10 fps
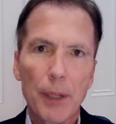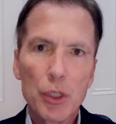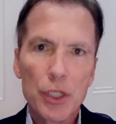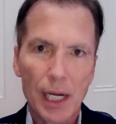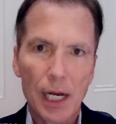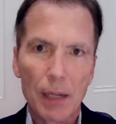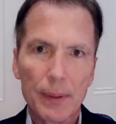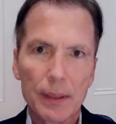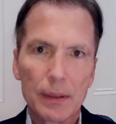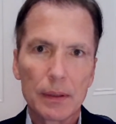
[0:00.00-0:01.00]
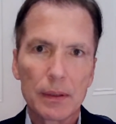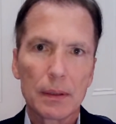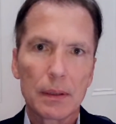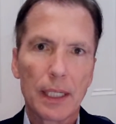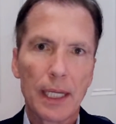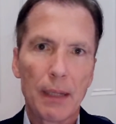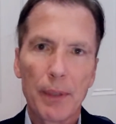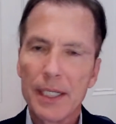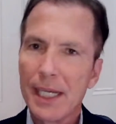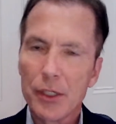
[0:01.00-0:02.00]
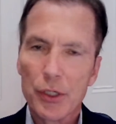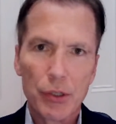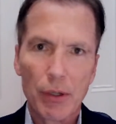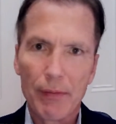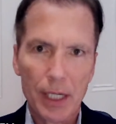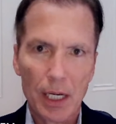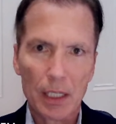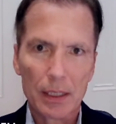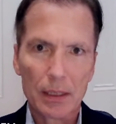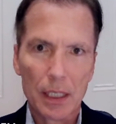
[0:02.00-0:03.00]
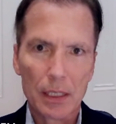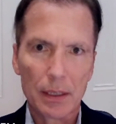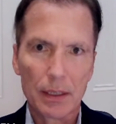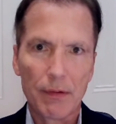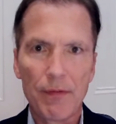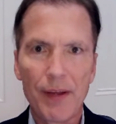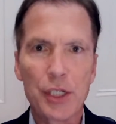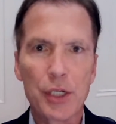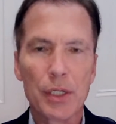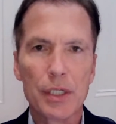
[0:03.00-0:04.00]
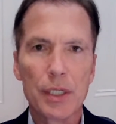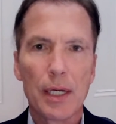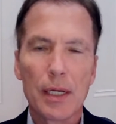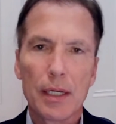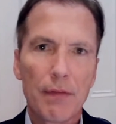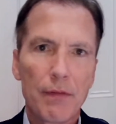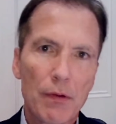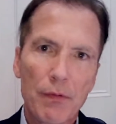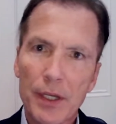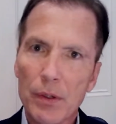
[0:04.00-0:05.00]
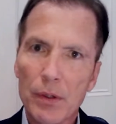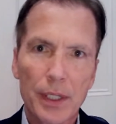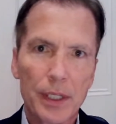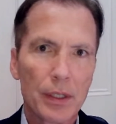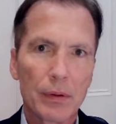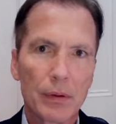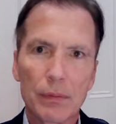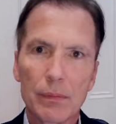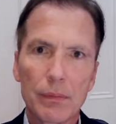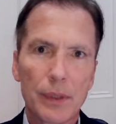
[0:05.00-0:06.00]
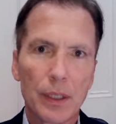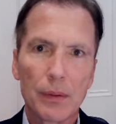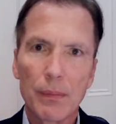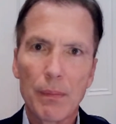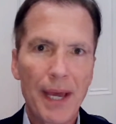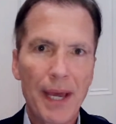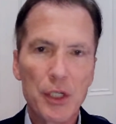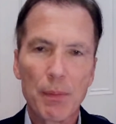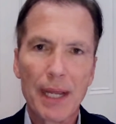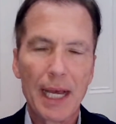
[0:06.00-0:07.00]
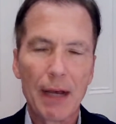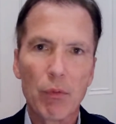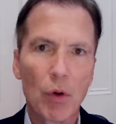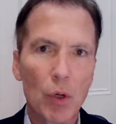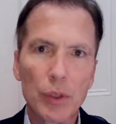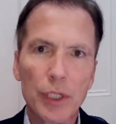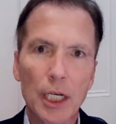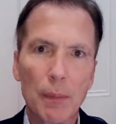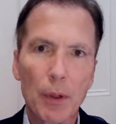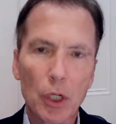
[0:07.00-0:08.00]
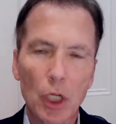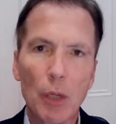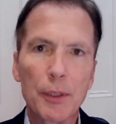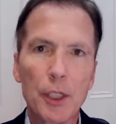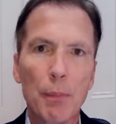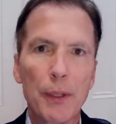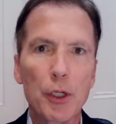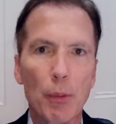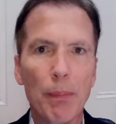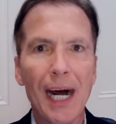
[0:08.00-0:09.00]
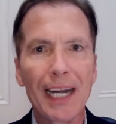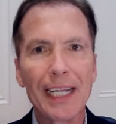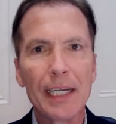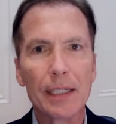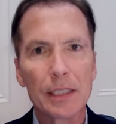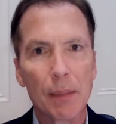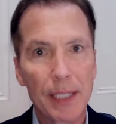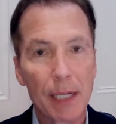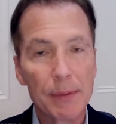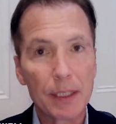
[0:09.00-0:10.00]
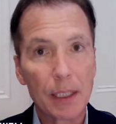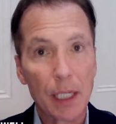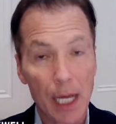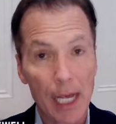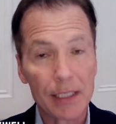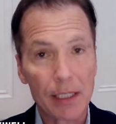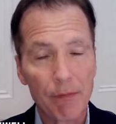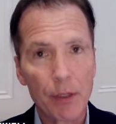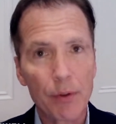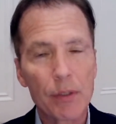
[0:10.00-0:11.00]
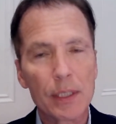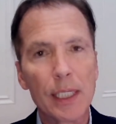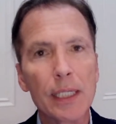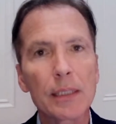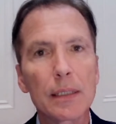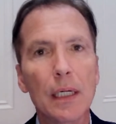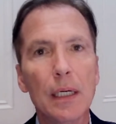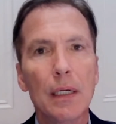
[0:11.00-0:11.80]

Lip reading: post-op, but yet you're still having constant infections, if you feel that the mesh may have rolled up or clumped up in your body, and sometimes clients can feel those things,